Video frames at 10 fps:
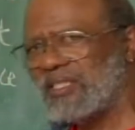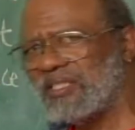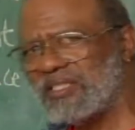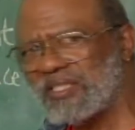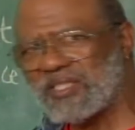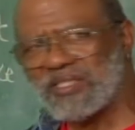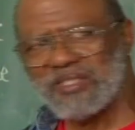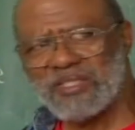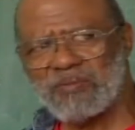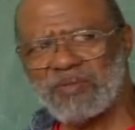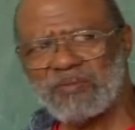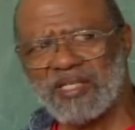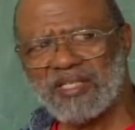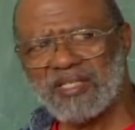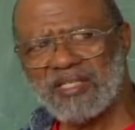decisions that we
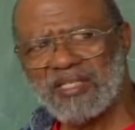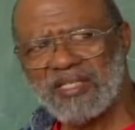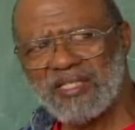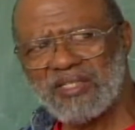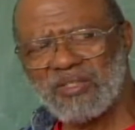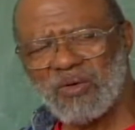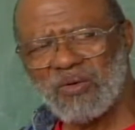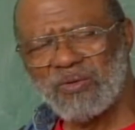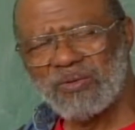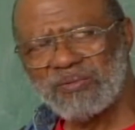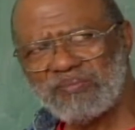make. So,